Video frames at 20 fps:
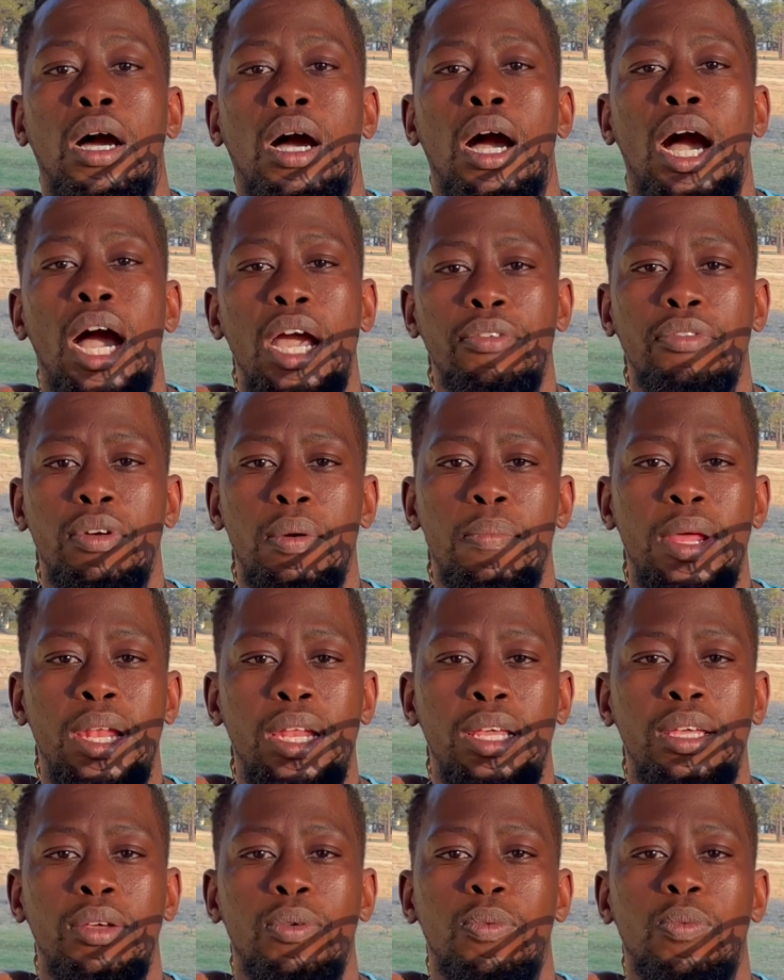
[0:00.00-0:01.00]
Hi
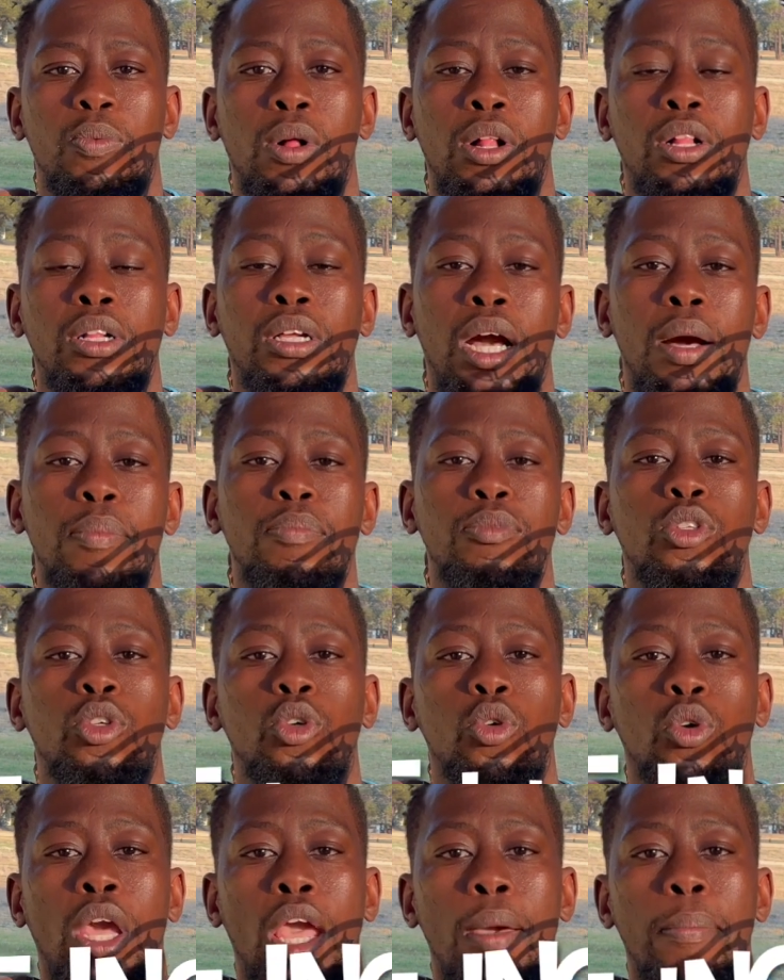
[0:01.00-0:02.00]
family, welcome
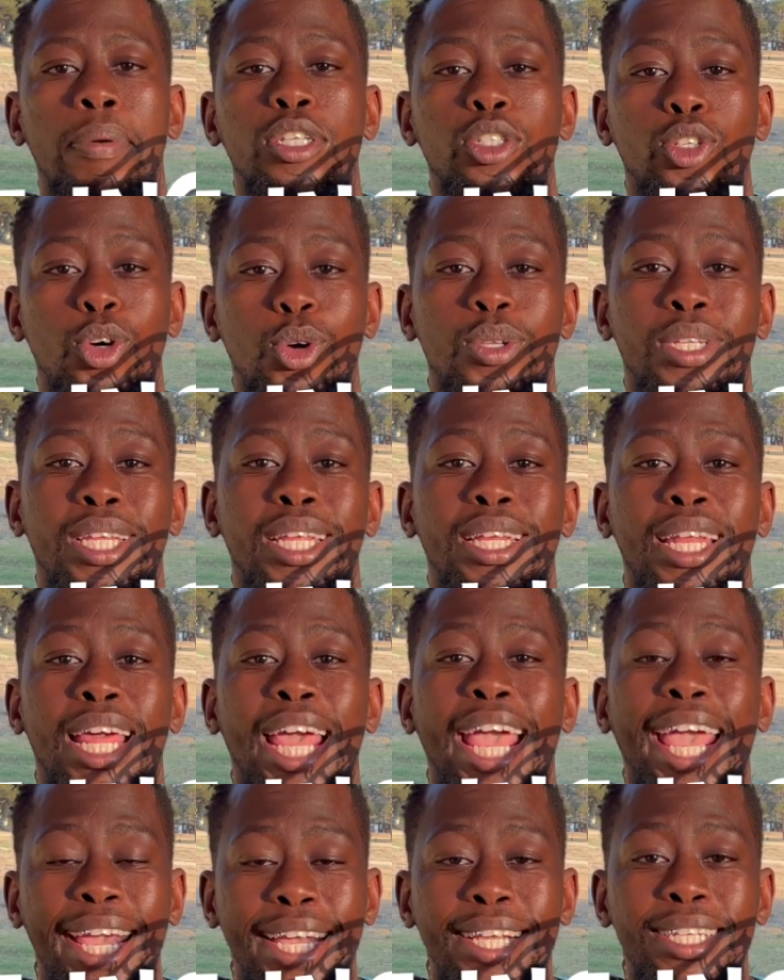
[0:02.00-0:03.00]
to episode
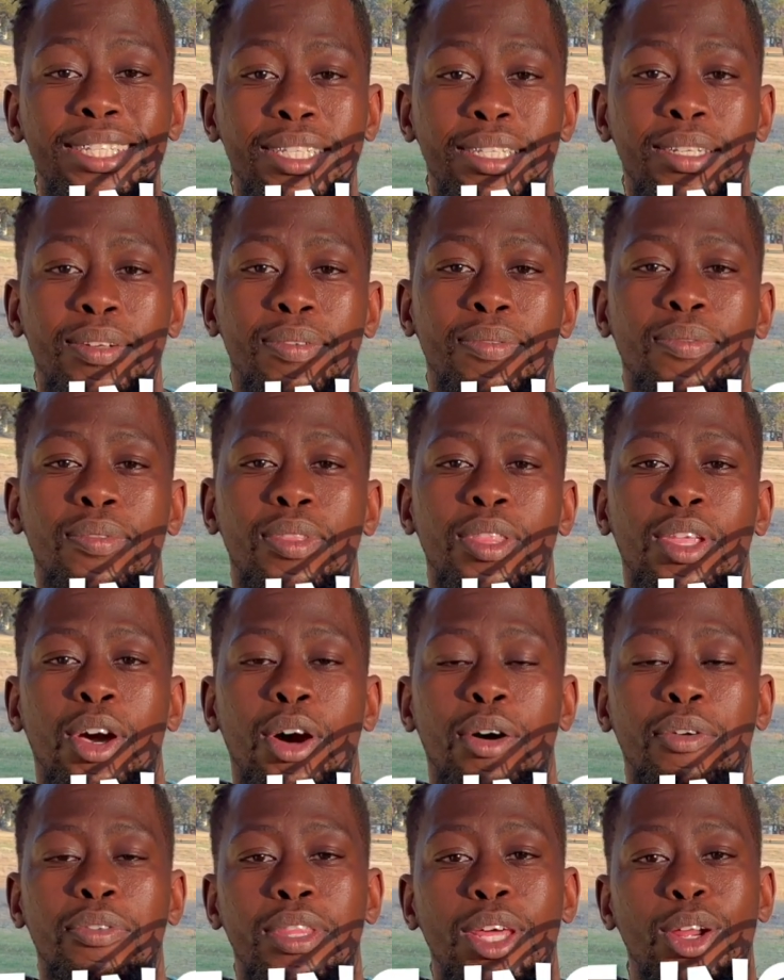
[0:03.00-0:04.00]
8
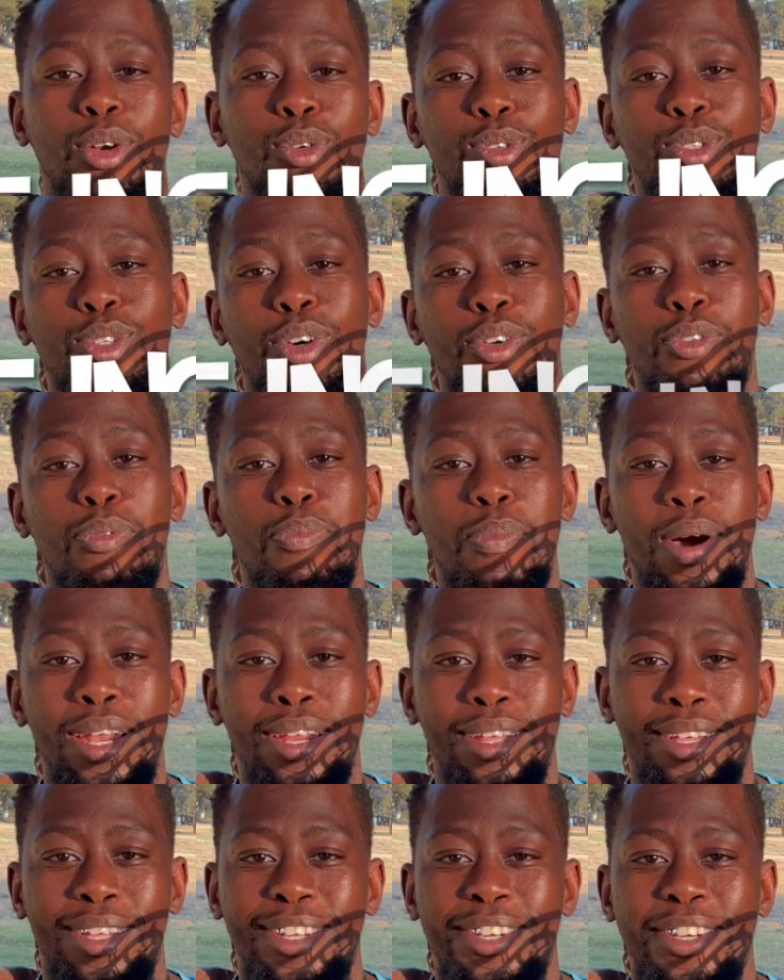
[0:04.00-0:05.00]
of The Roots of Money.
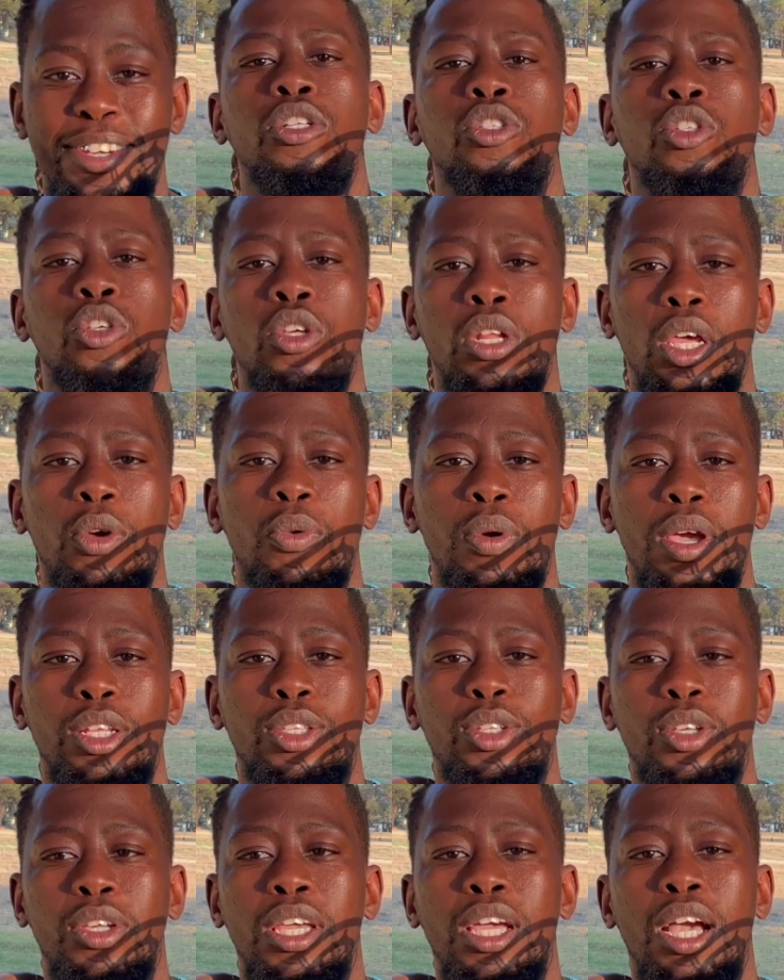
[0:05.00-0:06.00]
Today we are
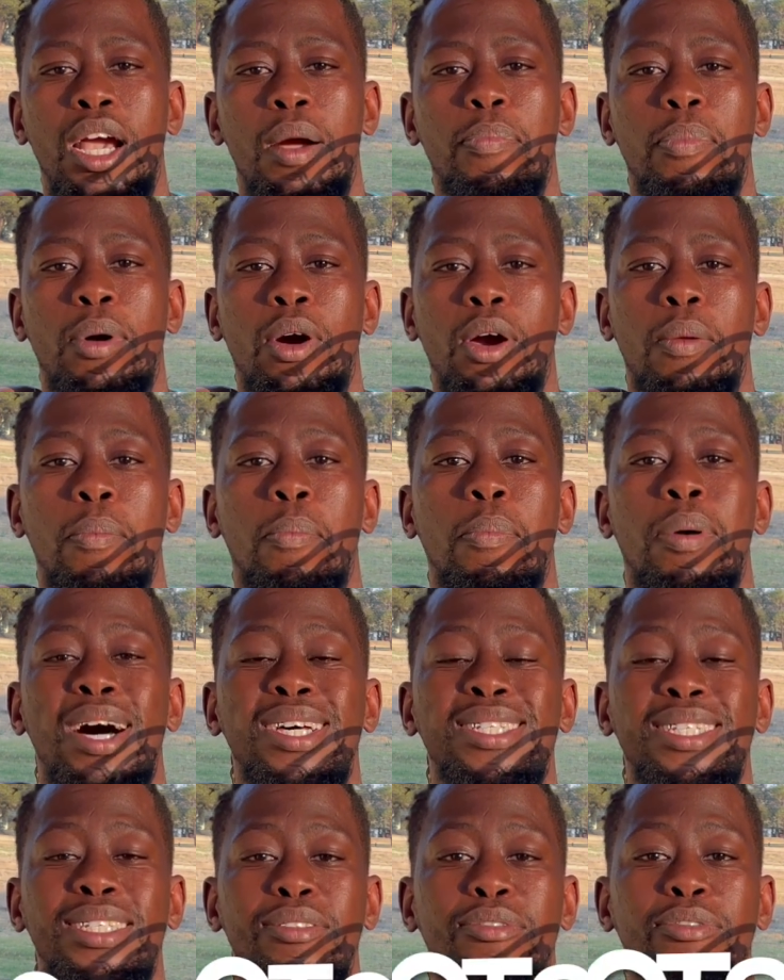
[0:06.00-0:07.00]
talking about
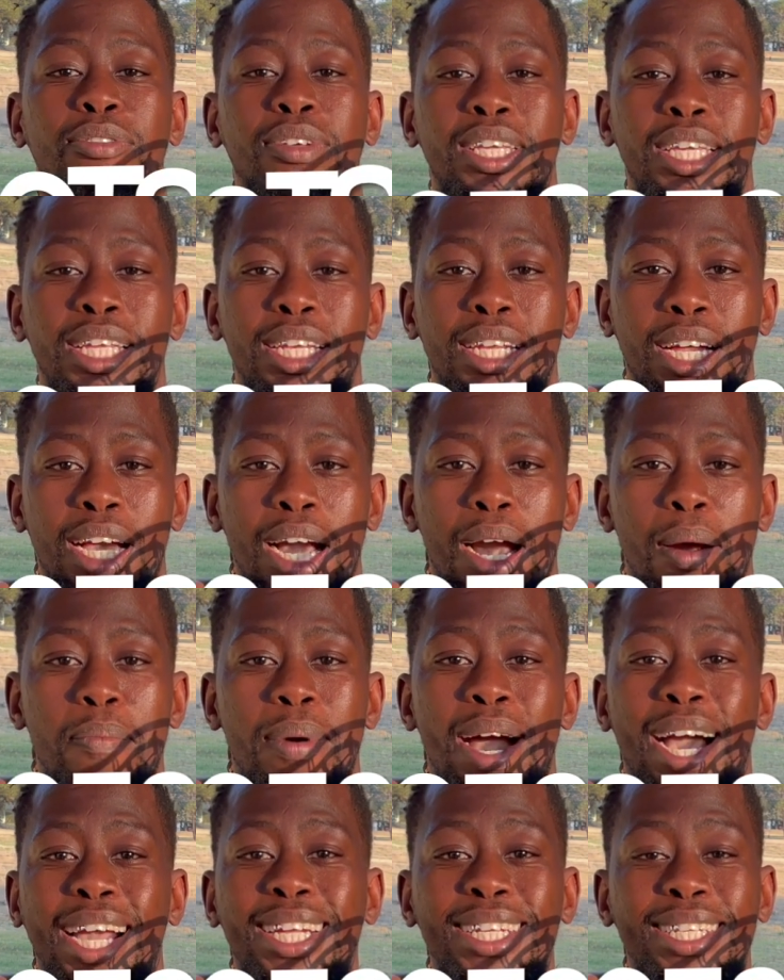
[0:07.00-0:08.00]
passive income
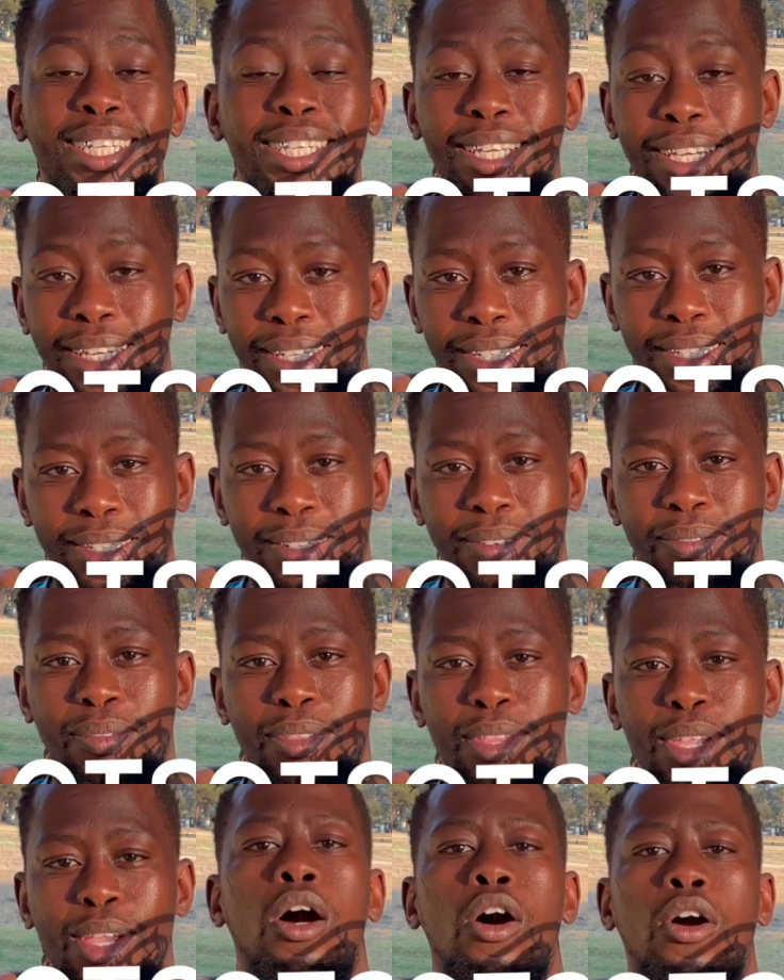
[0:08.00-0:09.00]
ideas.
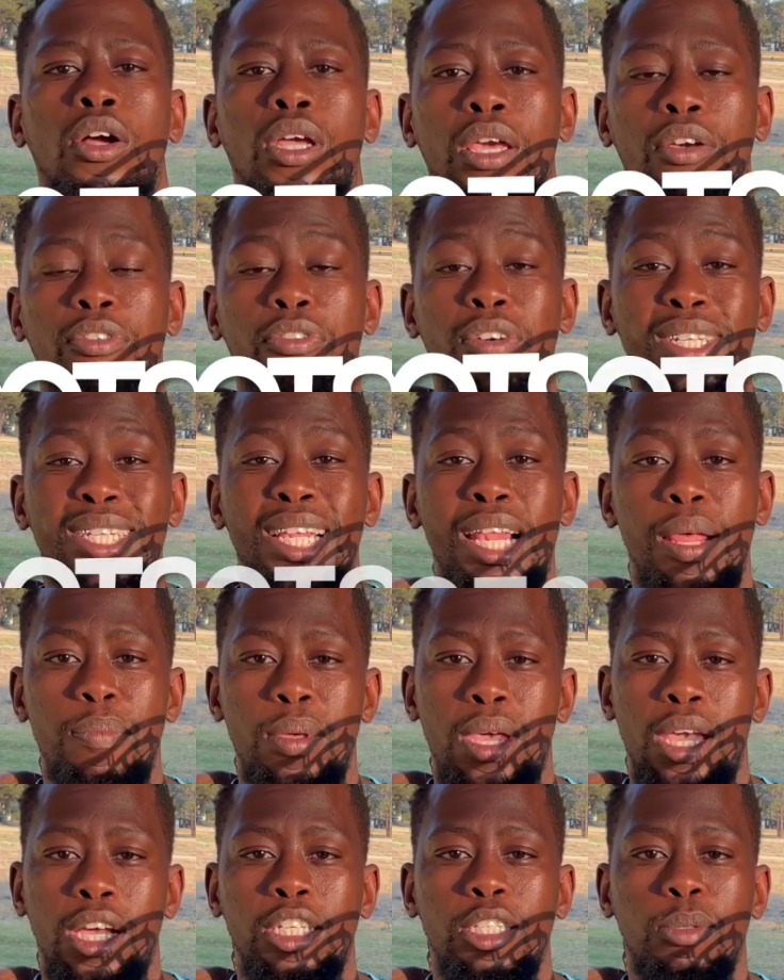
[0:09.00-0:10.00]
Okay, first let
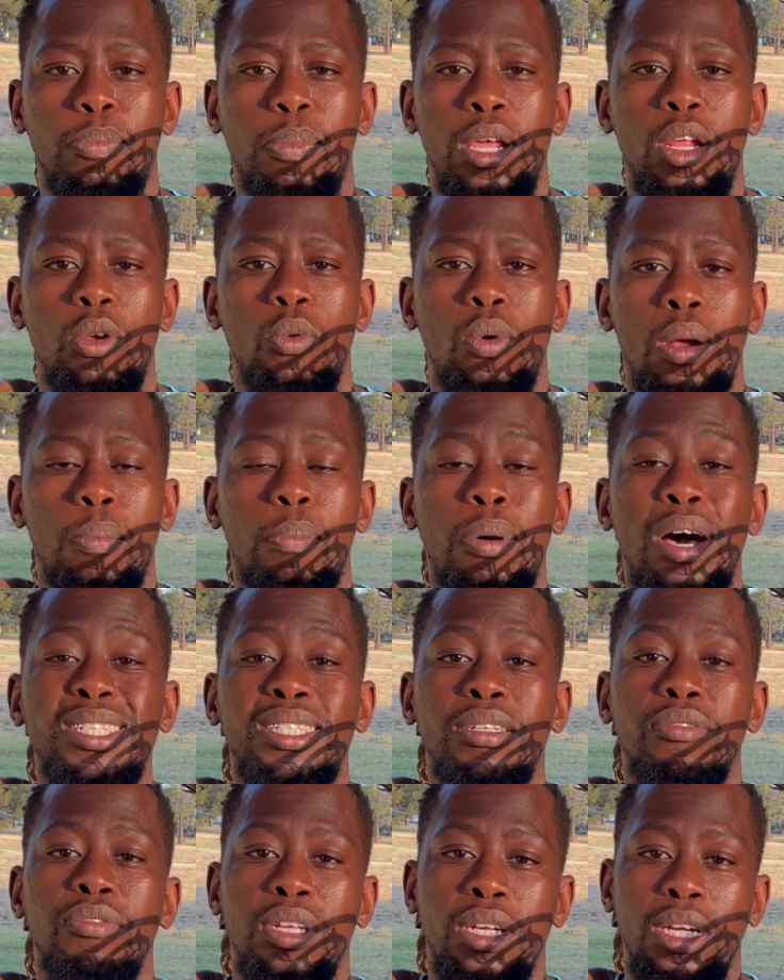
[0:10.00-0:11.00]
me explain what
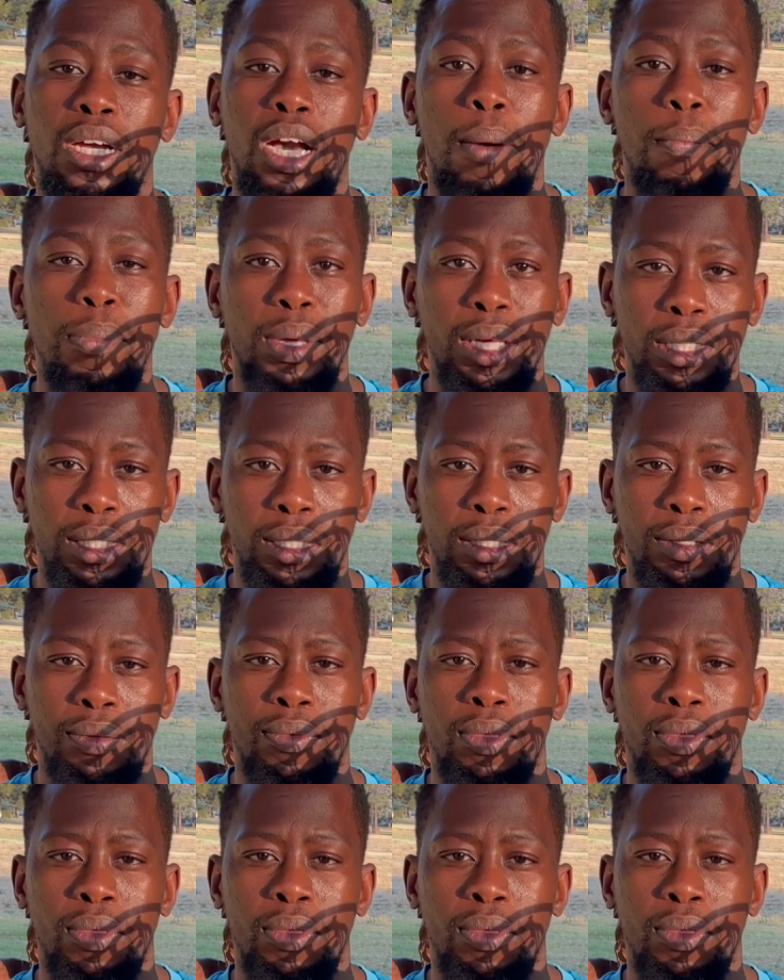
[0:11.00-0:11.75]
passive income is.